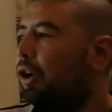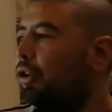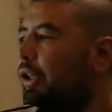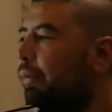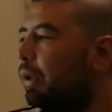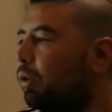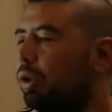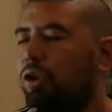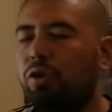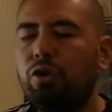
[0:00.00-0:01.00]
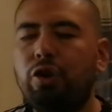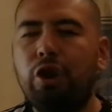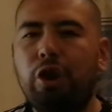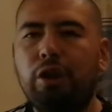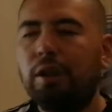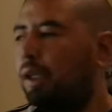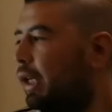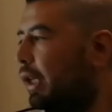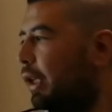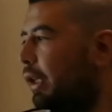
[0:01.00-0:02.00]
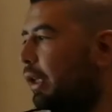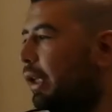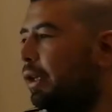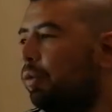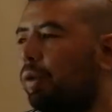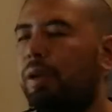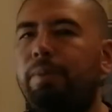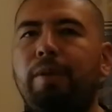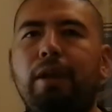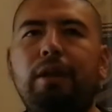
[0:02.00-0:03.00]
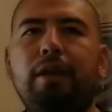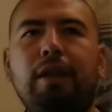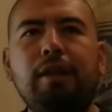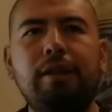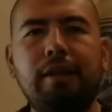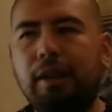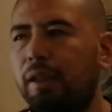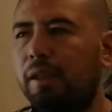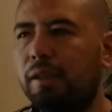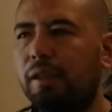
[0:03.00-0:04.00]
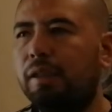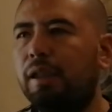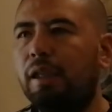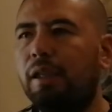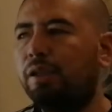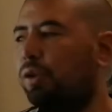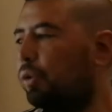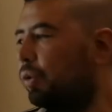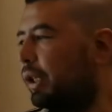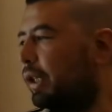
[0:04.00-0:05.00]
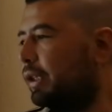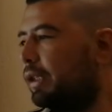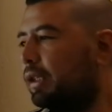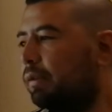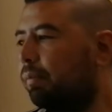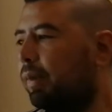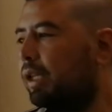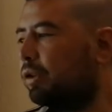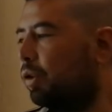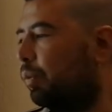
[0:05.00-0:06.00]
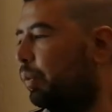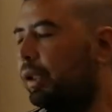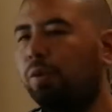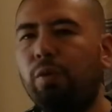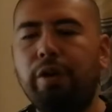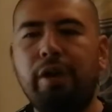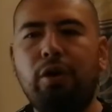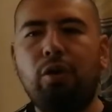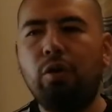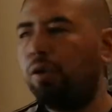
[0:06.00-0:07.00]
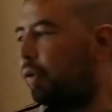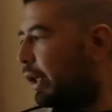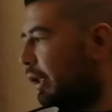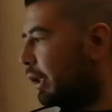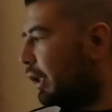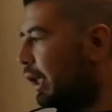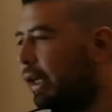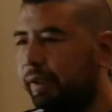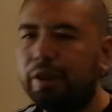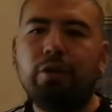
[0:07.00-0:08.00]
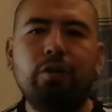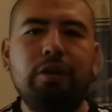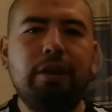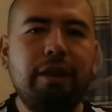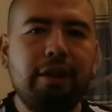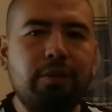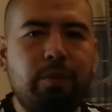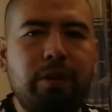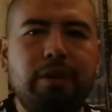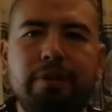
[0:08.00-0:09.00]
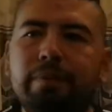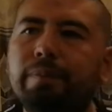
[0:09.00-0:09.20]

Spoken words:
On the evaluation sheet, there will be 10 sentences that the students must complete with the correct article. The next, please.